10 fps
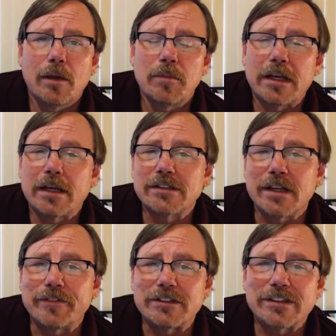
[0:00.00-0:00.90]
because
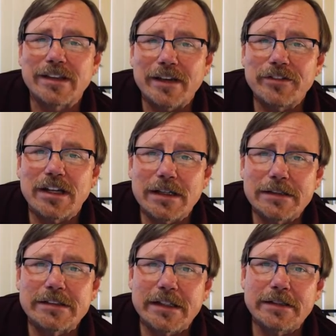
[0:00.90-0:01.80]
if it's left
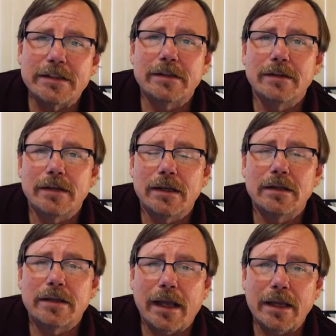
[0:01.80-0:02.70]
unattended,
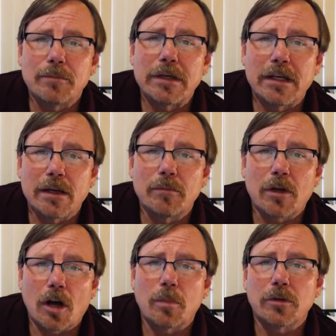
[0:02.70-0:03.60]
it can become
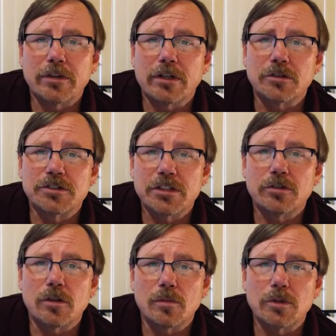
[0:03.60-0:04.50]
carpal tunnel
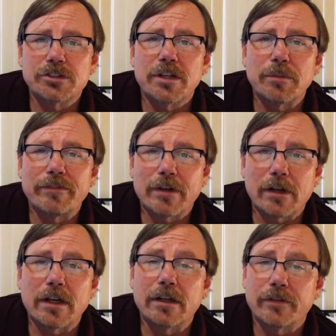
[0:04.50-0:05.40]
syndrome, which can be
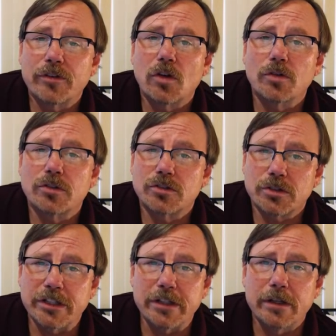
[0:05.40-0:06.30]
very difficult to
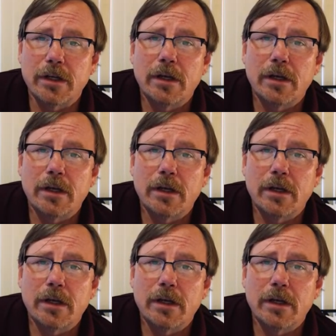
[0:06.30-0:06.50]
treat.